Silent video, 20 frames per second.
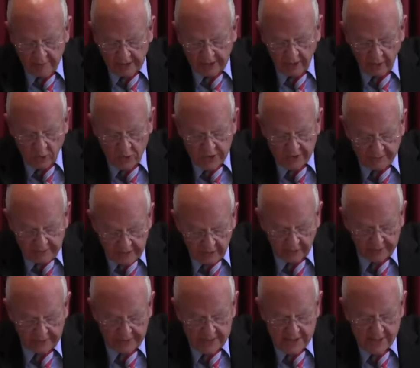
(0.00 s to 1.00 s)
because of
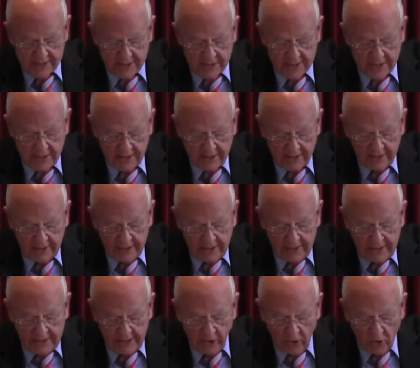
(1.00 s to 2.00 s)
illnesses.
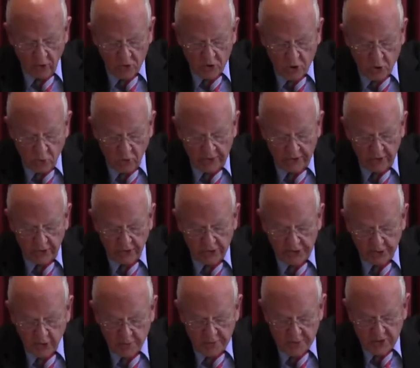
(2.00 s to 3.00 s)
He earns 20 to
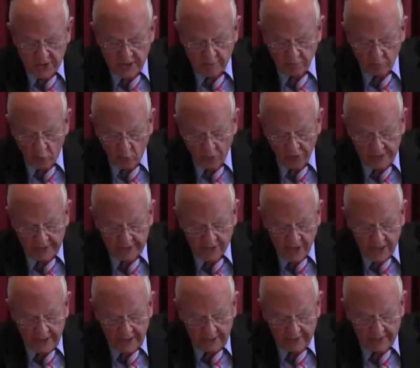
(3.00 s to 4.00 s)
30% more
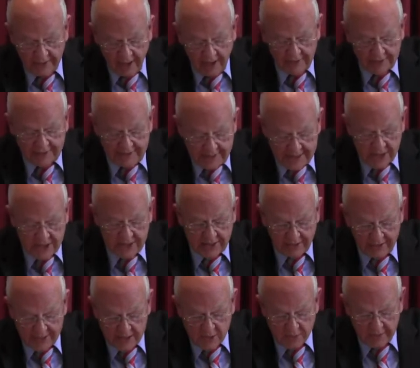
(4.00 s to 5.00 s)
than a
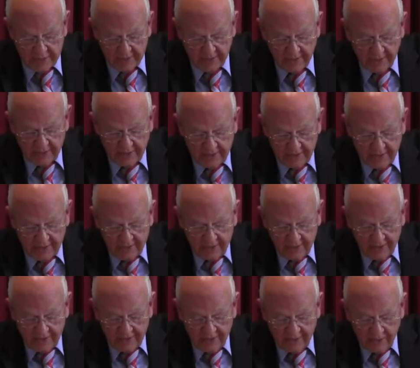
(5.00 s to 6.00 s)
non-kissing husband.
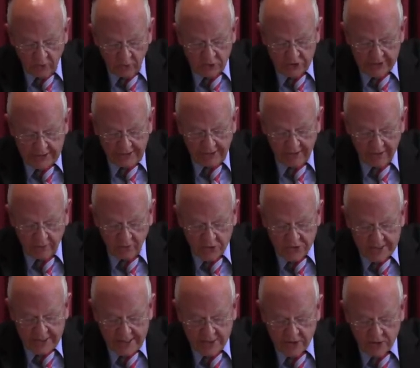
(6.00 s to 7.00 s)
No stat, no
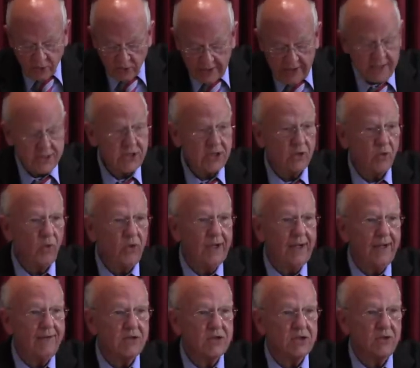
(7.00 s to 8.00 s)
stats on kissing
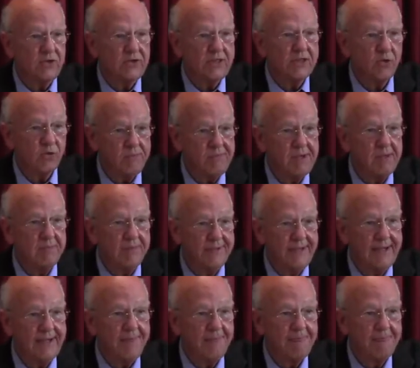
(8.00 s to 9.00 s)
wives. So just remember
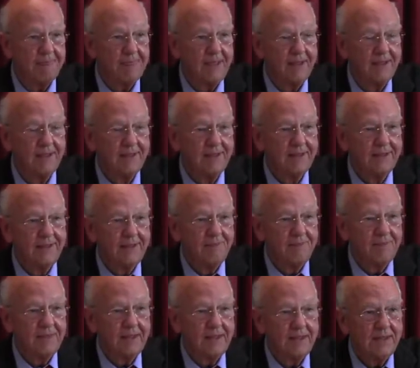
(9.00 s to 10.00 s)

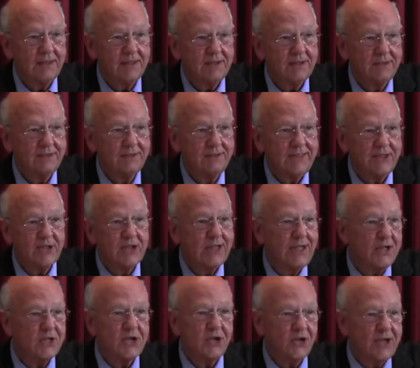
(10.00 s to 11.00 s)

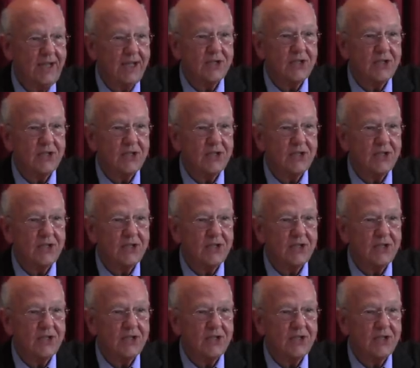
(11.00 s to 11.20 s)
that.